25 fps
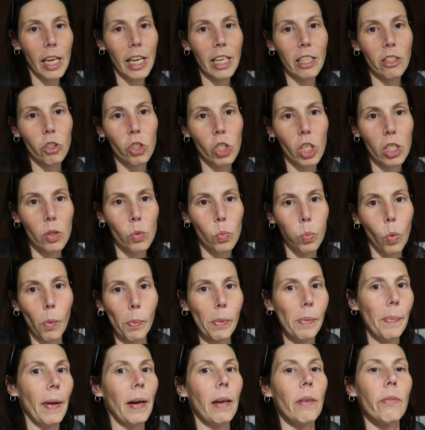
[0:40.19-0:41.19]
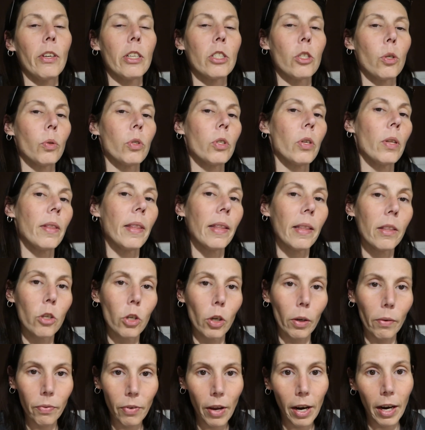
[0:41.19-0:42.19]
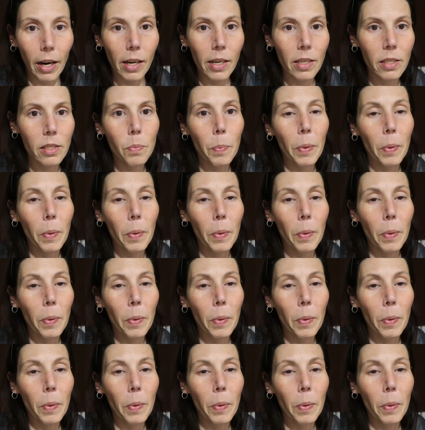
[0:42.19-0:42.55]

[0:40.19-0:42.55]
it just won't be beneficial to your ferrets.